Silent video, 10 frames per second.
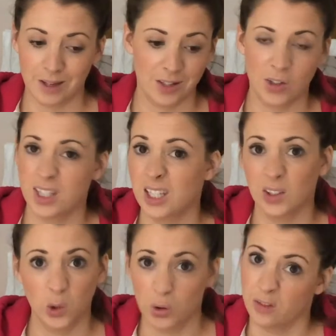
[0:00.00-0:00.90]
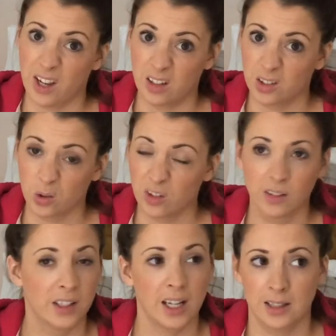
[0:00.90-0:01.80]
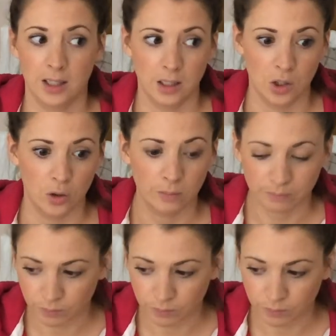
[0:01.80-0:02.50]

so I see loads of Elle on her own. That isn't an issue.